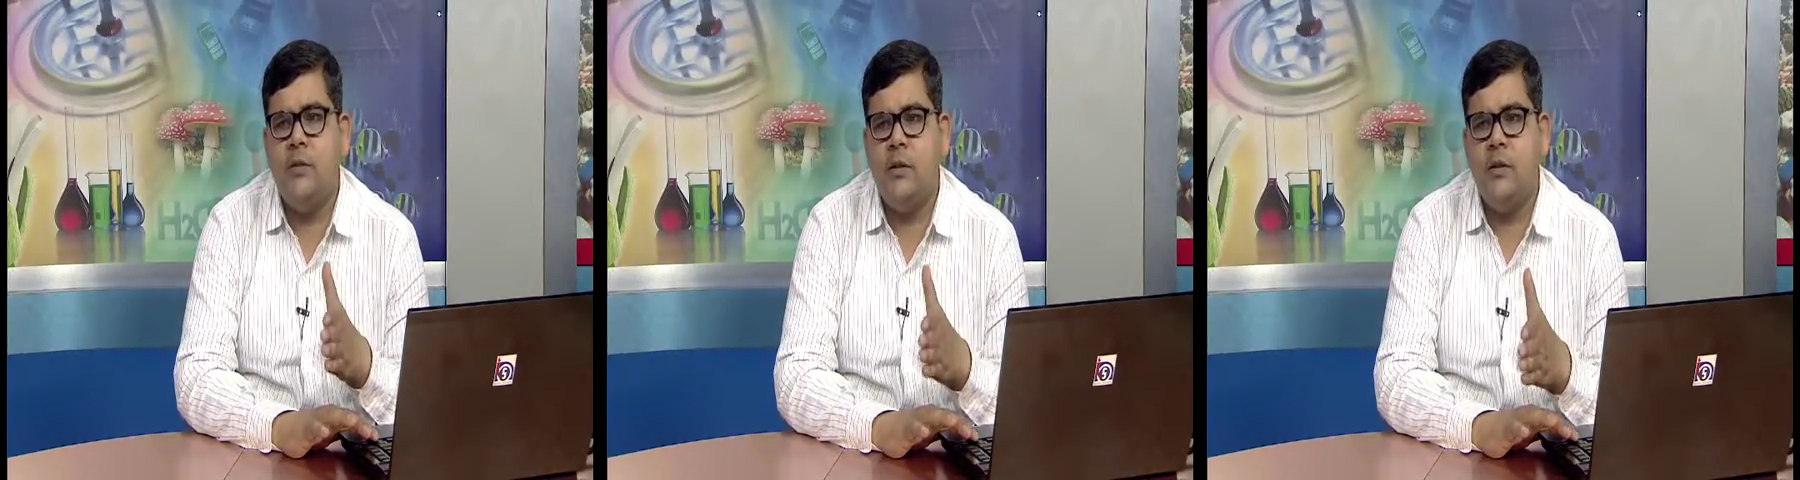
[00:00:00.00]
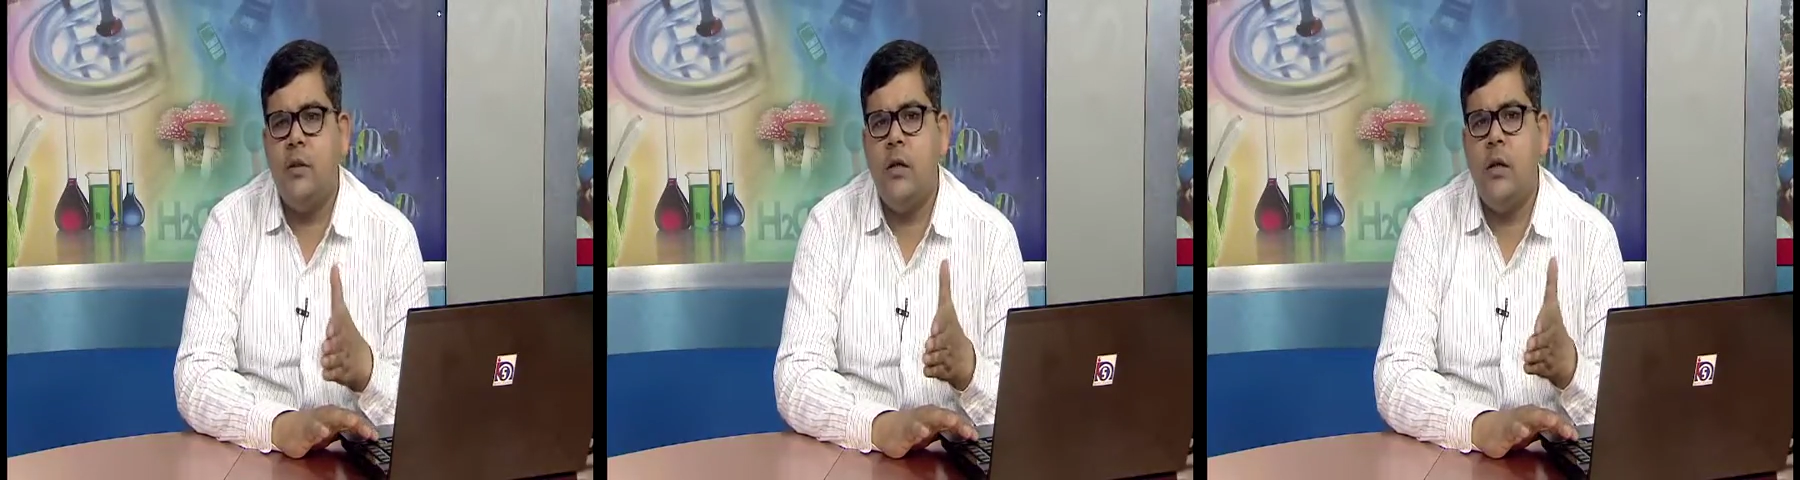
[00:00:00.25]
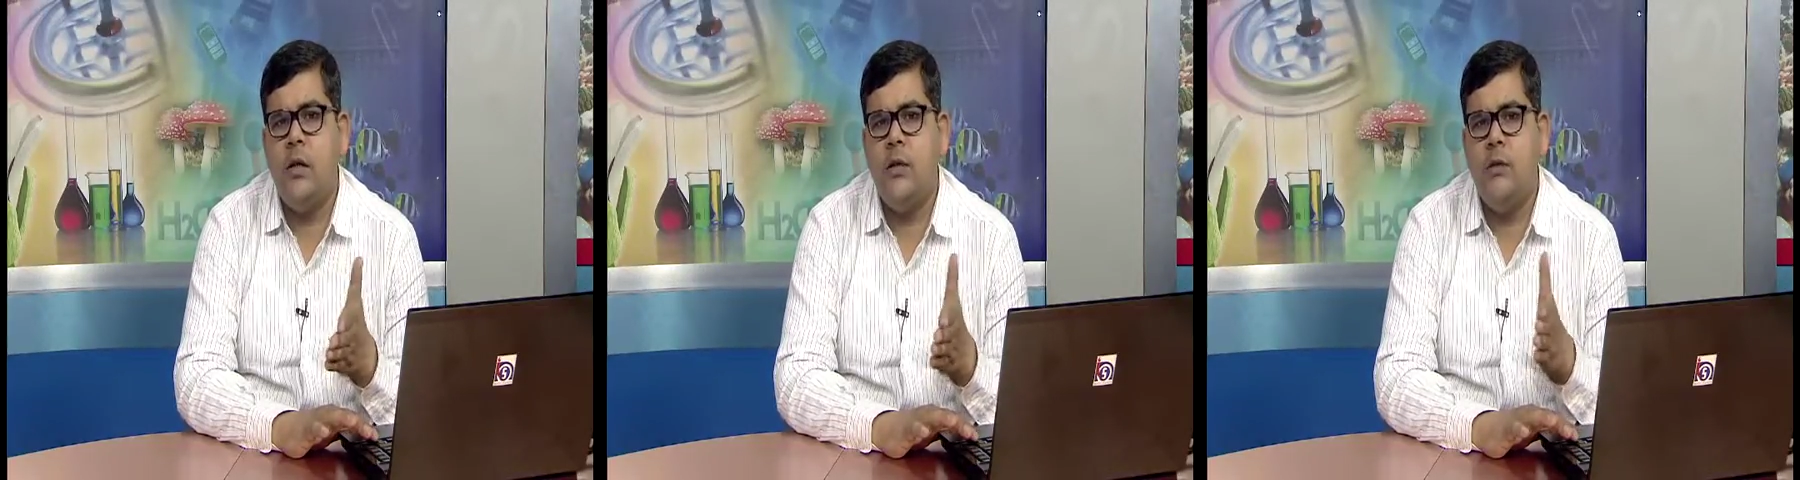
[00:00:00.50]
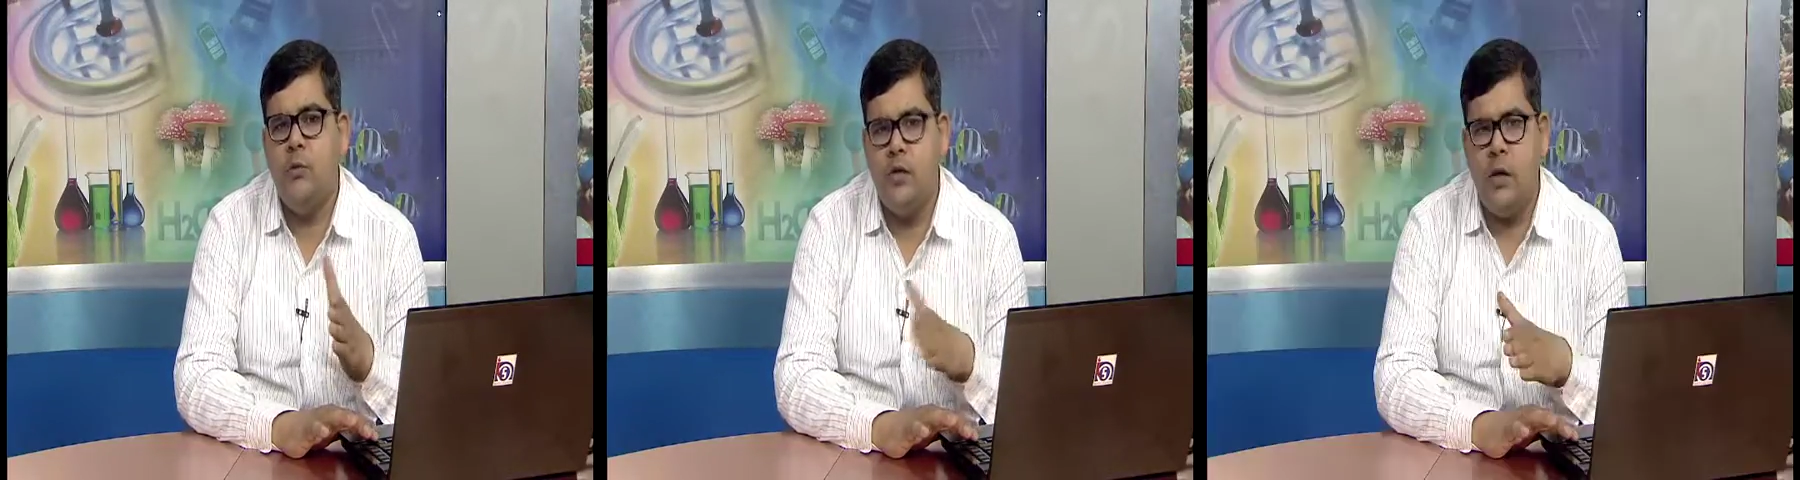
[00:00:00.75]
succession under
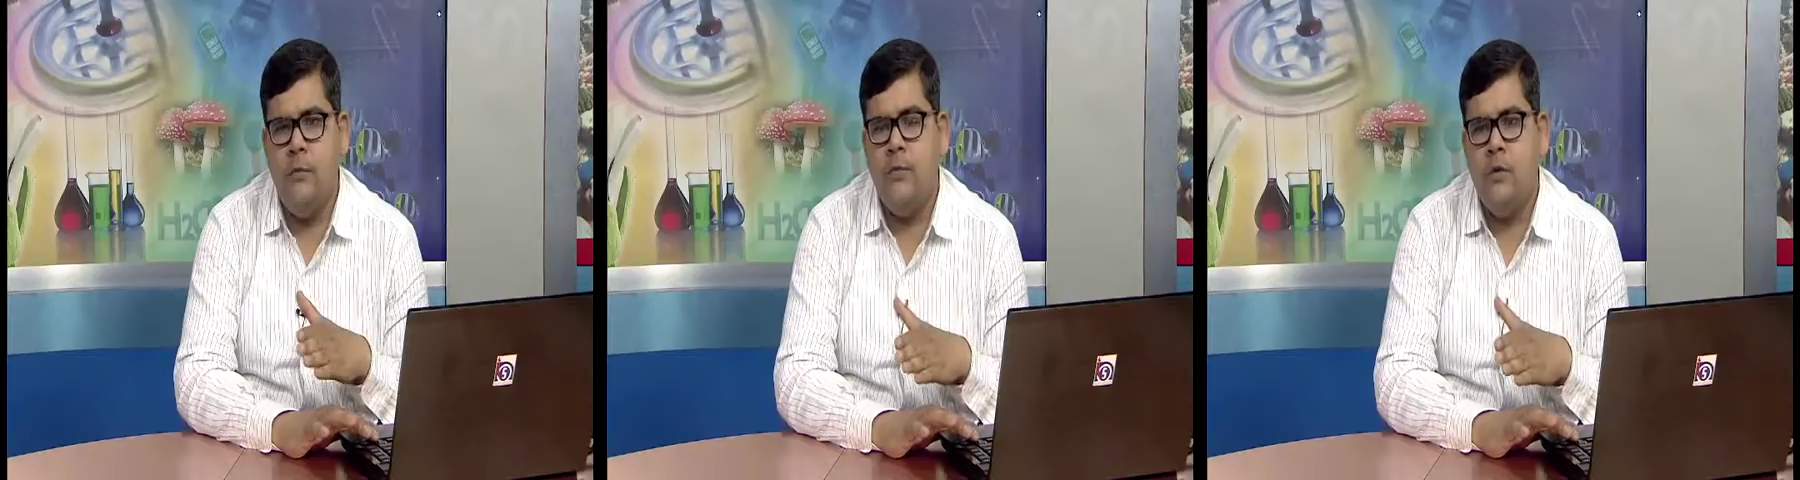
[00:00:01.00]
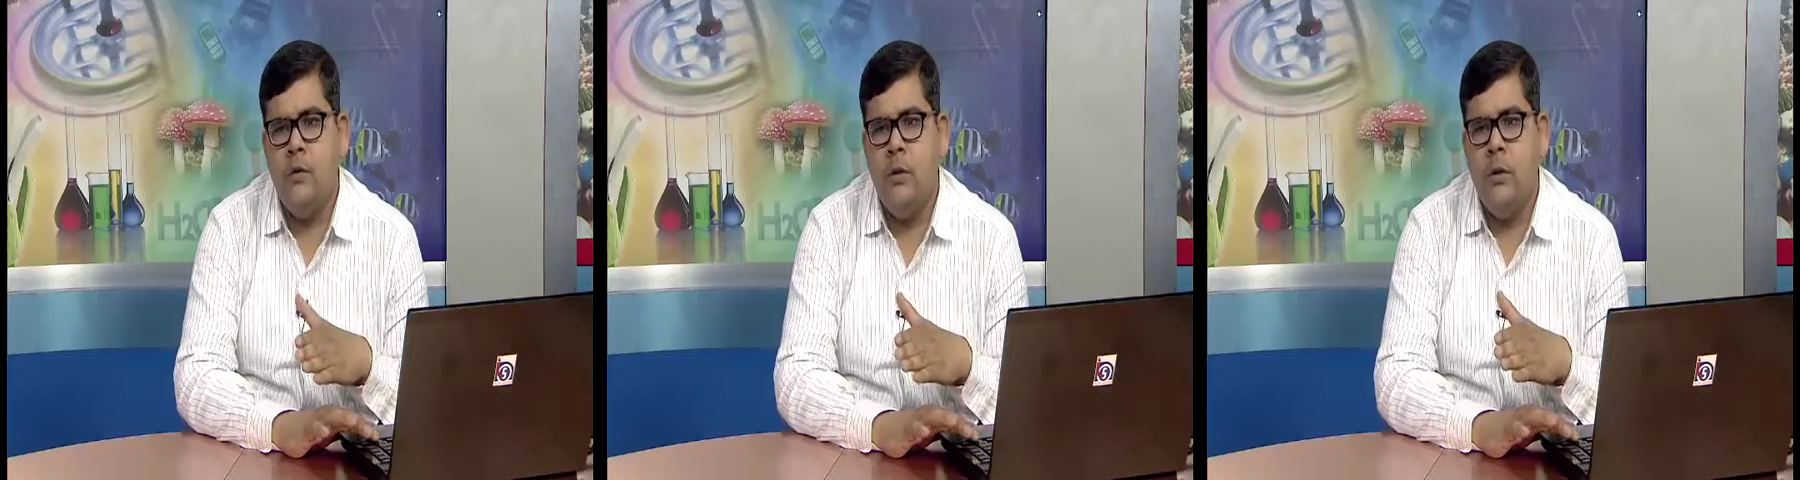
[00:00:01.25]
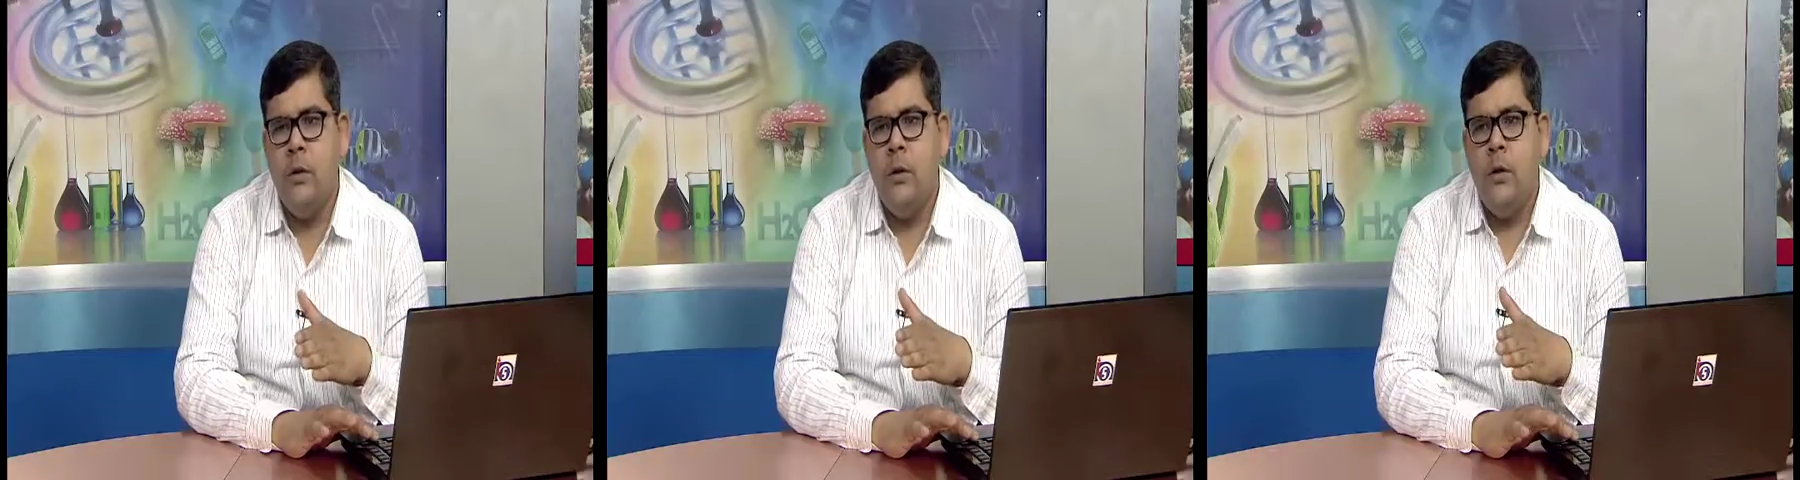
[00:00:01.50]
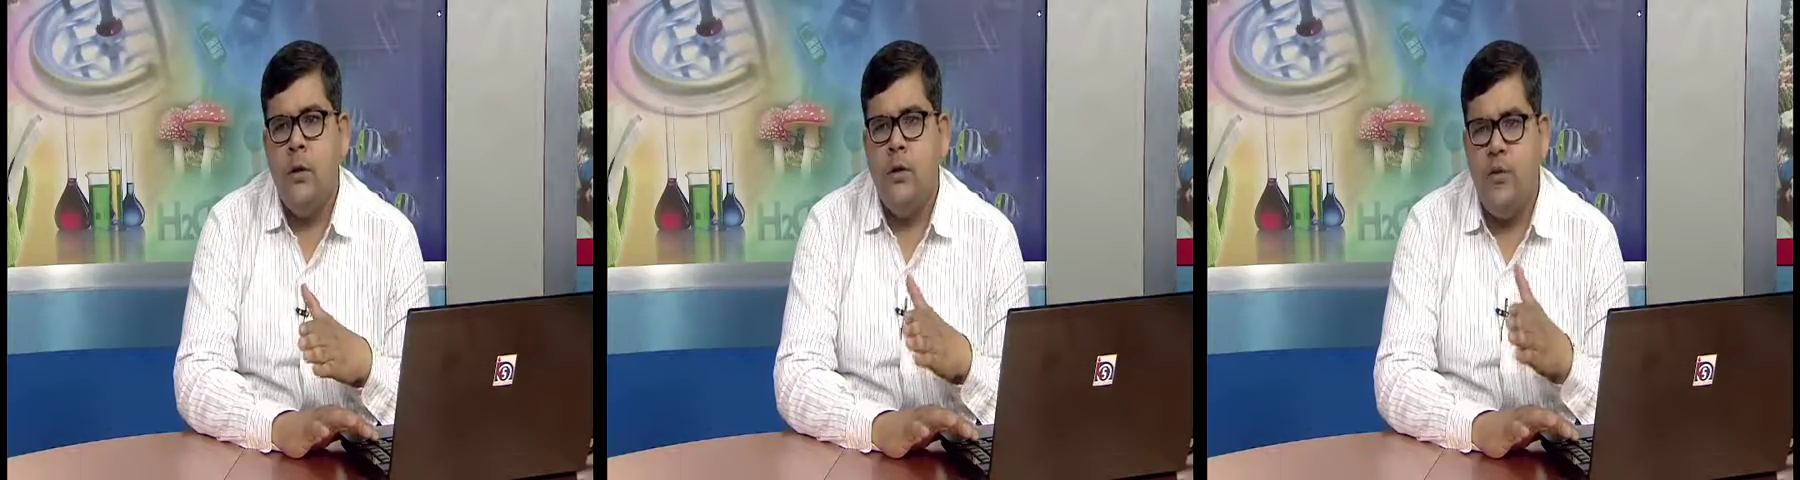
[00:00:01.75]
the Muslims.
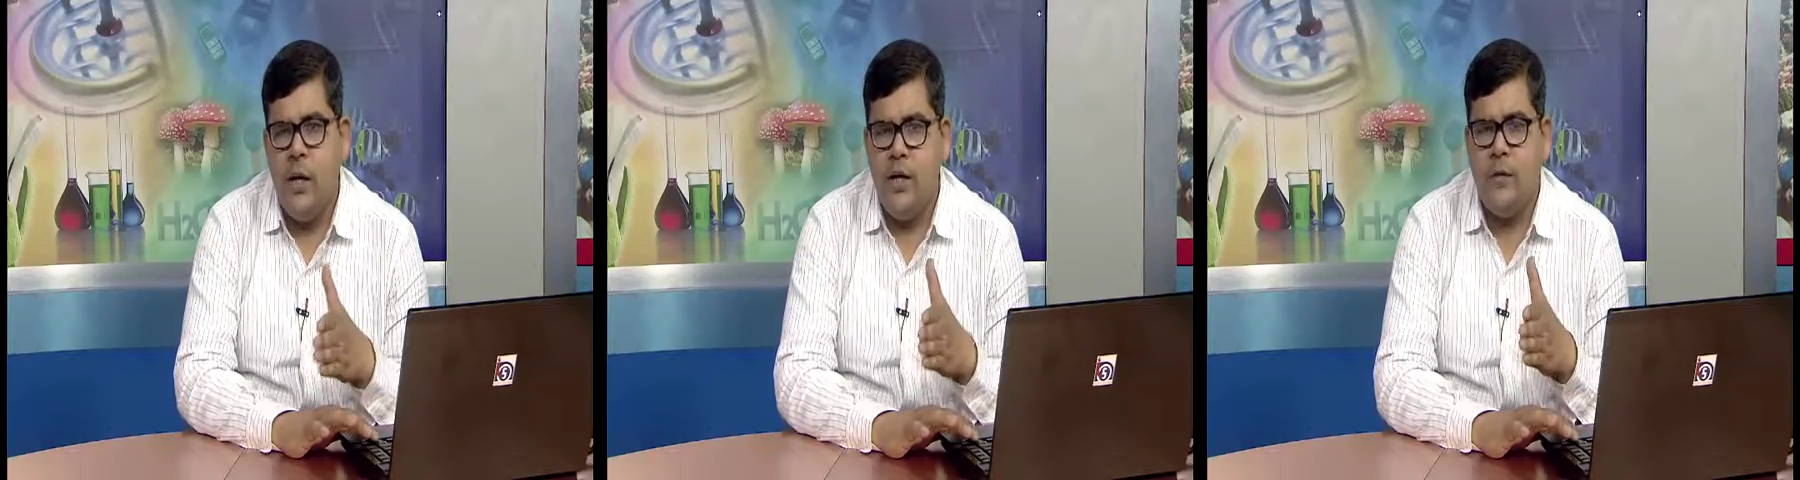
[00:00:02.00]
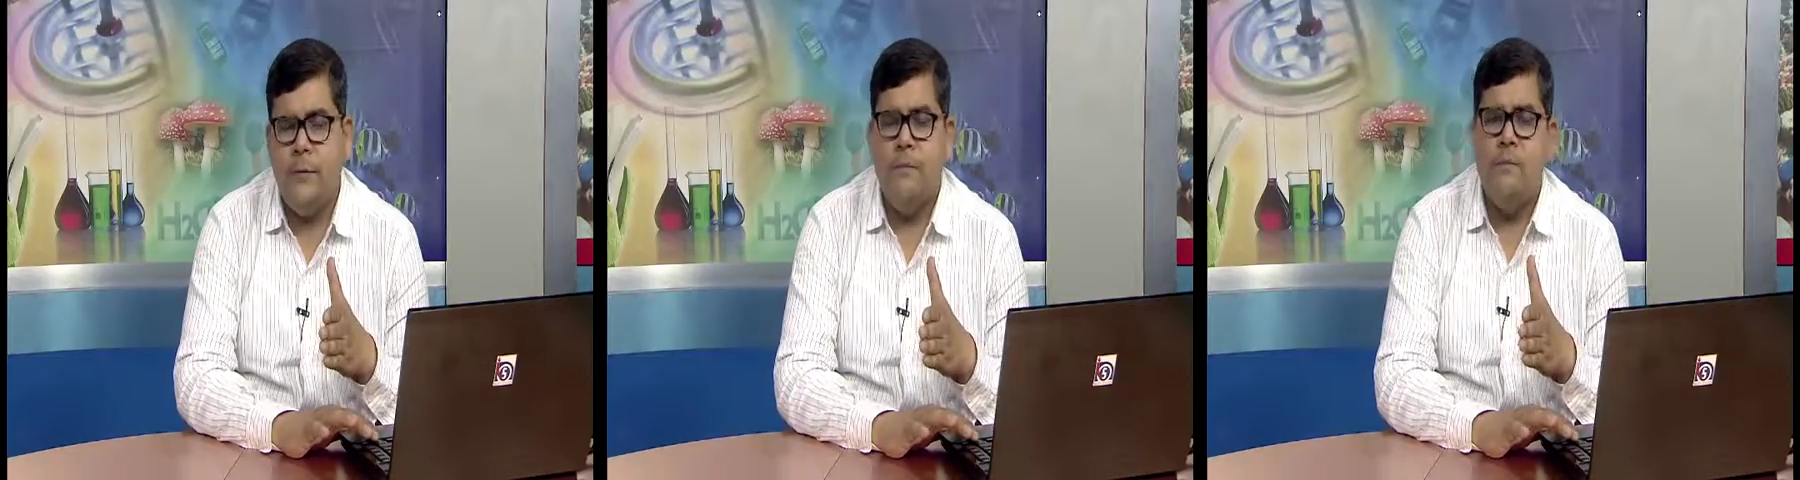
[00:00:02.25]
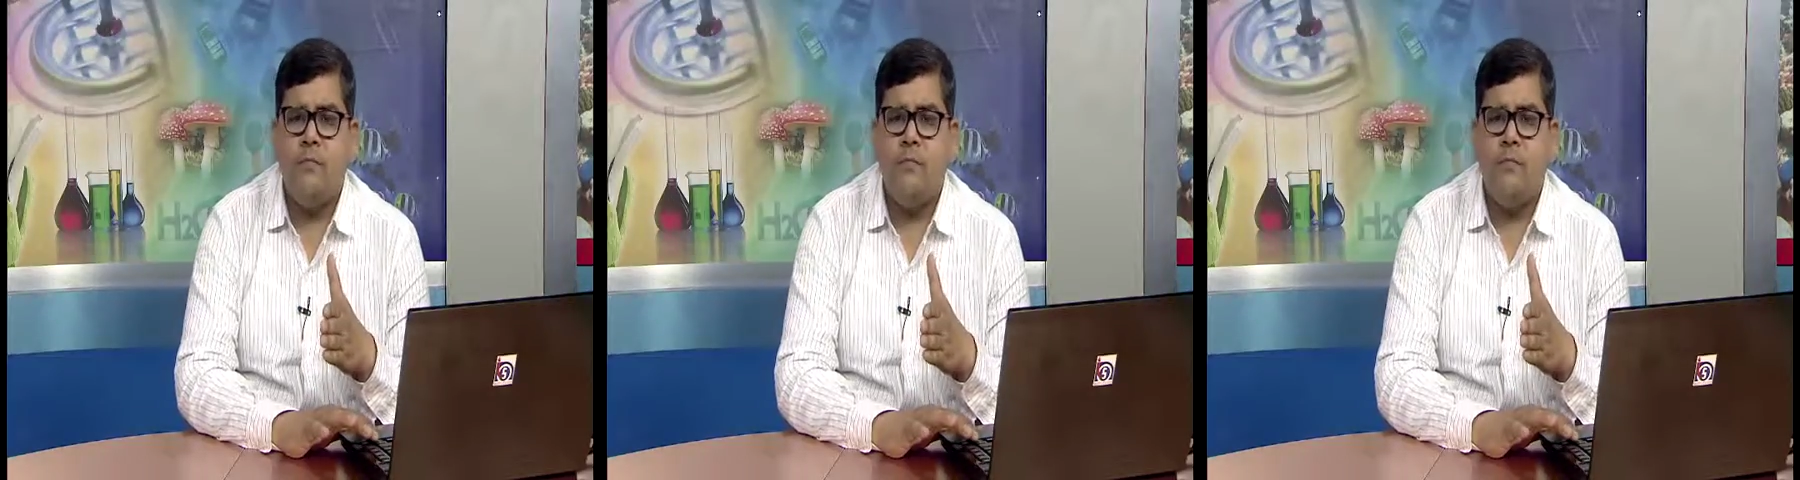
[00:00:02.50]
Friends,